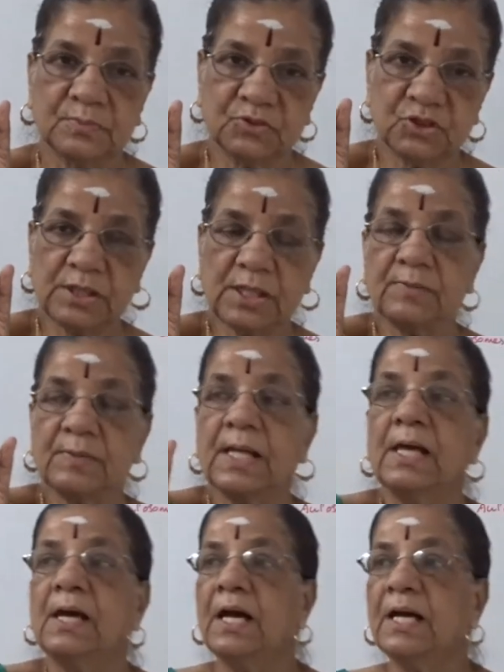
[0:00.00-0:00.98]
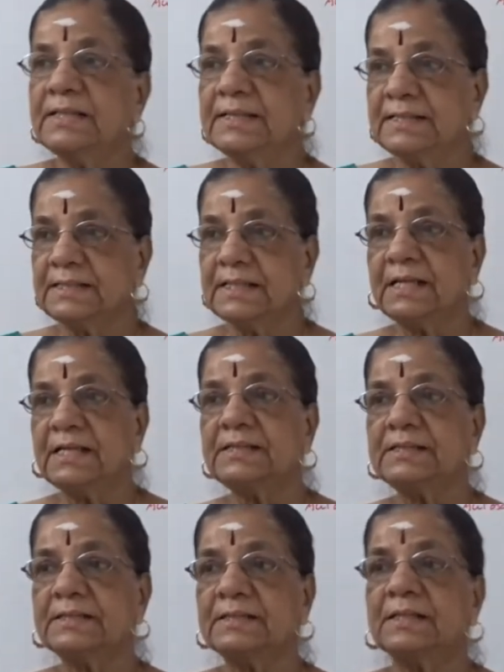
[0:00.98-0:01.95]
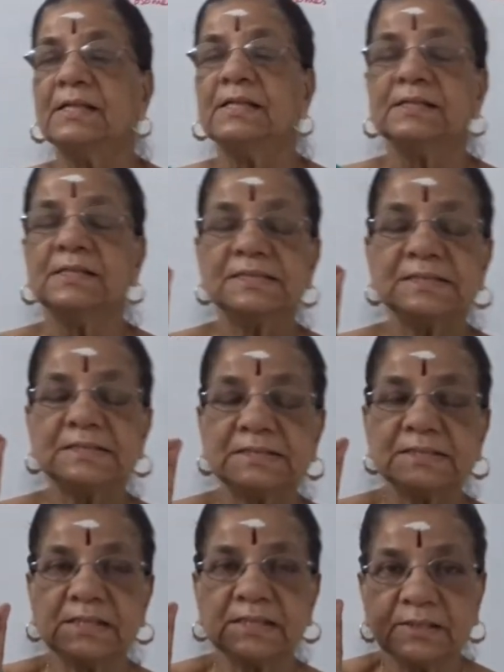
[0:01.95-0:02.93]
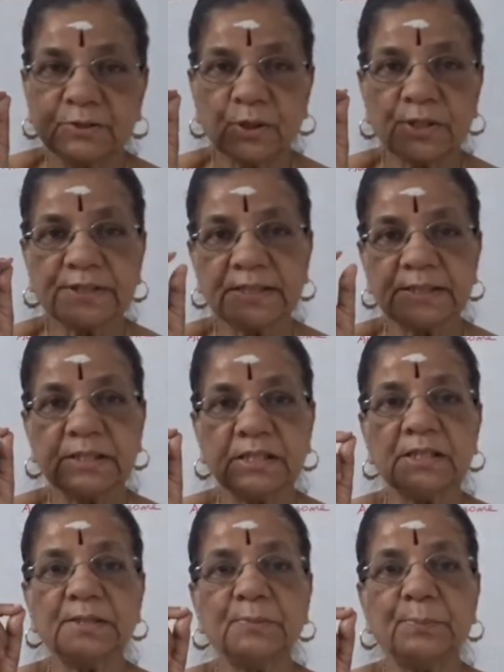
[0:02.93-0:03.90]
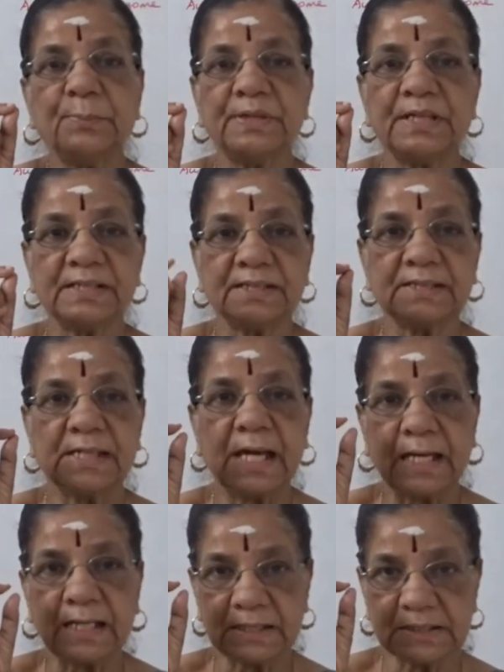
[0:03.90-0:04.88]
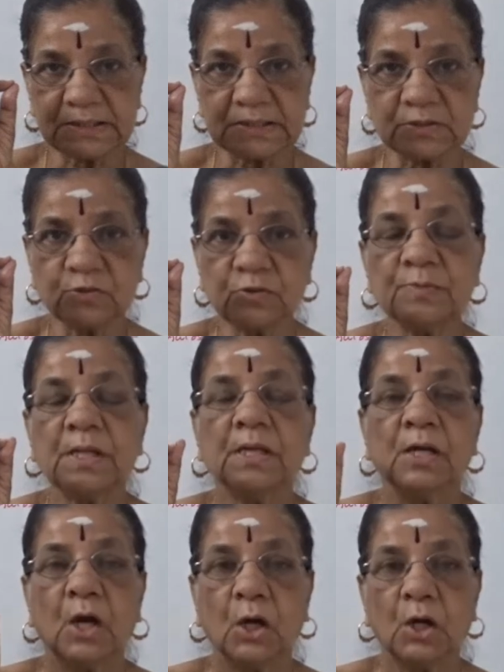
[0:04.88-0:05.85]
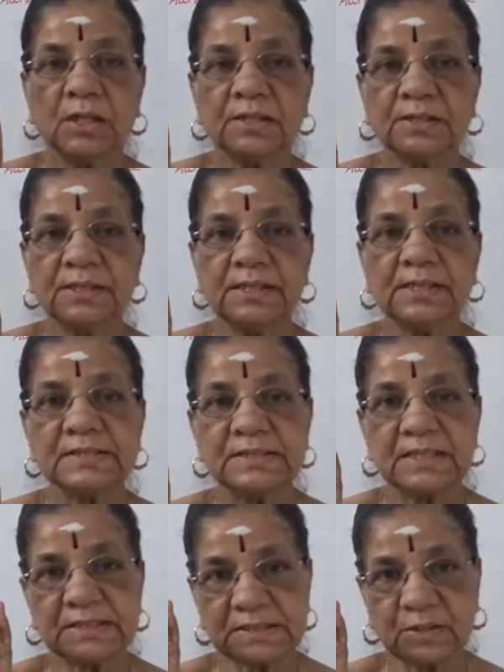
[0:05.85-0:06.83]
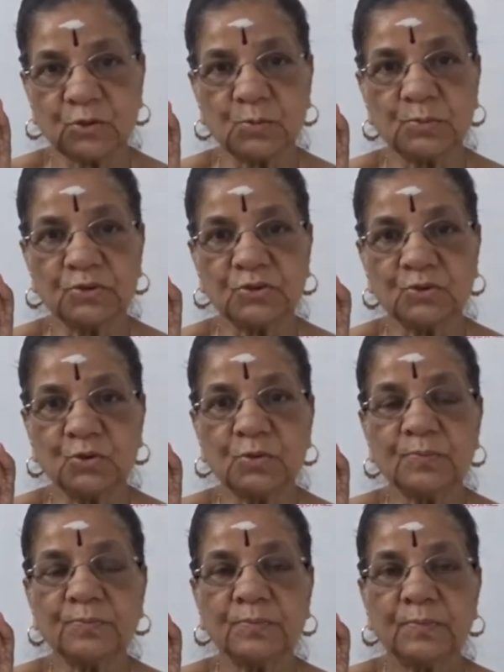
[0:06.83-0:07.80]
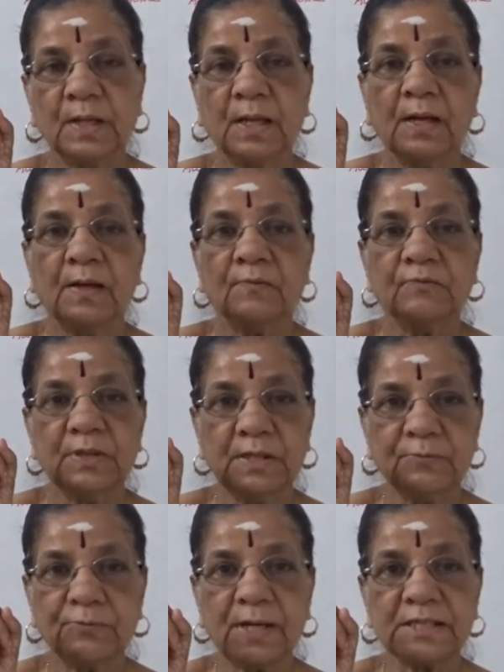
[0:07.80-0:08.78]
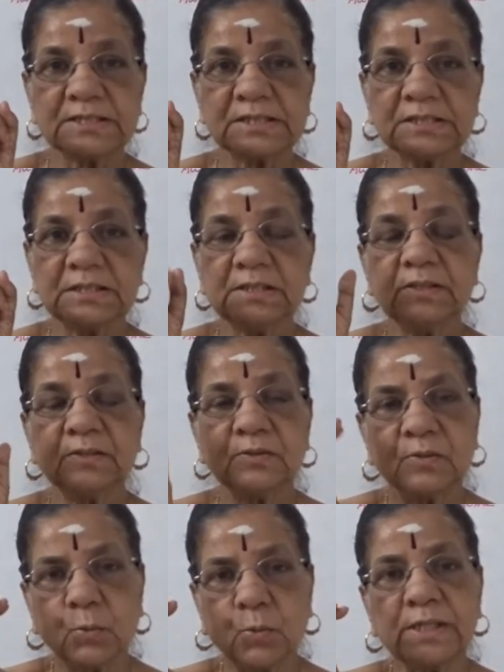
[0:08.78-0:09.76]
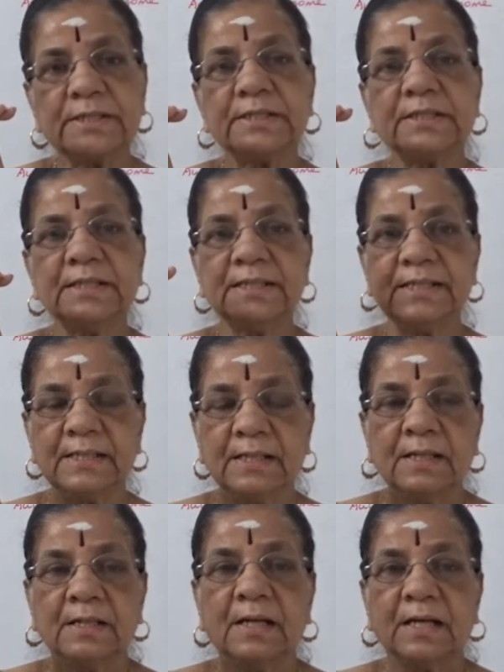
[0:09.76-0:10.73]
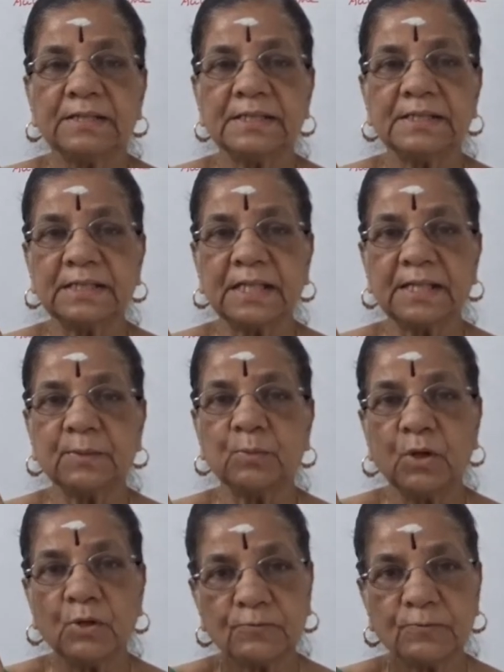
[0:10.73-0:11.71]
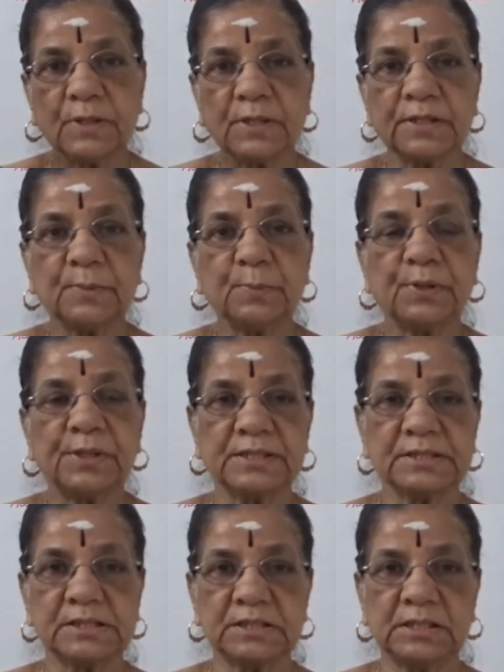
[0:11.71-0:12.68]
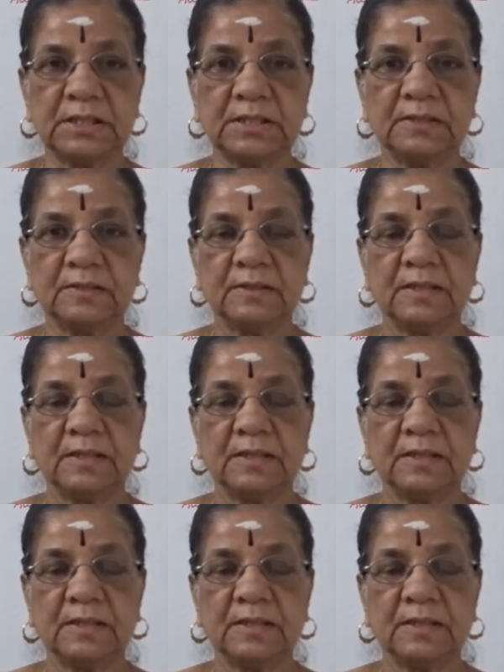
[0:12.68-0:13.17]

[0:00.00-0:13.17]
And in that, this 23rd pair allosome or the sex chromosome will function only at the time of reproduction,